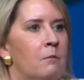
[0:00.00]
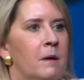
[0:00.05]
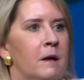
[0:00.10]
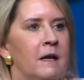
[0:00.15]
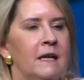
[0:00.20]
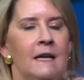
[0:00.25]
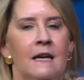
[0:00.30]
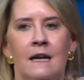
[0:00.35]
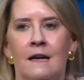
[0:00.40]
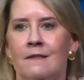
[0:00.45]

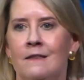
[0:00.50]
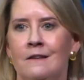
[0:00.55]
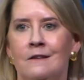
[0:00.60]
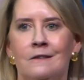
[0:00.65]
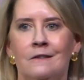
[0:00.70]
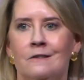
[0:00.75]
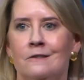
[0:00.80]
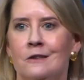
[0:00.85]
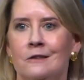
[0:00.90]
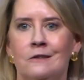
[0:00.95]
But again,
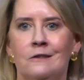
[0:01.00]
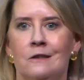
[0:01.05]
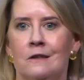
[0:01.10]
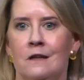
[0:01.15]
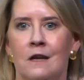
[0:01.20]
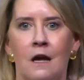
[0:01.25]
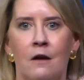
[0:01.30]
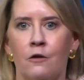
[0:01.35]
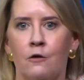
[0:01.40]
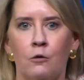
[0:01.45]
this is just
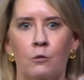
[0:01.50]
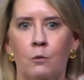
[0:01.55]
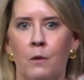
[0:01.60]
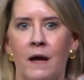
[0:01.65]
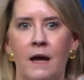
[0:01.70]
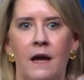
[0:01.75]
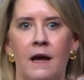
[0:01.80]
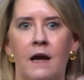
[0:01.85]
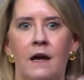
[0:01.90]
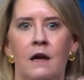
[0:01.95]
another
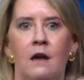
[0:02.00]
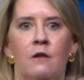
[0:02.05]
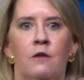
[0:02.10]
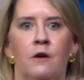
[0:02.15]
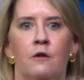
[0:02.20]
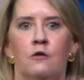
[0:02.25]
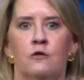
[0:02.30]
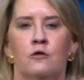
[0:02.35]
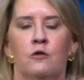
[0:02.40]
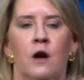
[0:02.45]
way
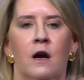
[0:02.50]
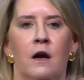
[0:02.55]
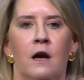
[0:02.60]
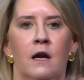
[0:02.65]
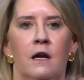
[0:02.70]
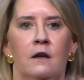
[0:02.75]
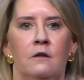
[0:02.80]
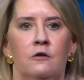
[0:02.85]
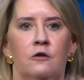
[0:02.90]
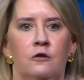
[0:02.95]
they're
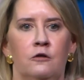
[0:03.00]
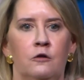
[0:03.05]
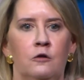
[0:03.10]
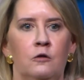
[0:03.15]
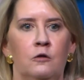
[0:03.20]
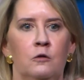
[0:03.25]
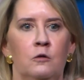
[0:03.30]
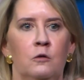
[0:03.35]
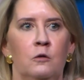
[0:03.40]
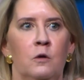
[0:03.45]
trying
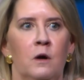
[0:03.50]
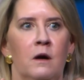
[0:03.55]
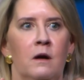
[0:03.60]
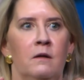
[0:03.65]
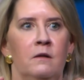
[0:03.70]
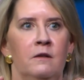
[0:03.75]
to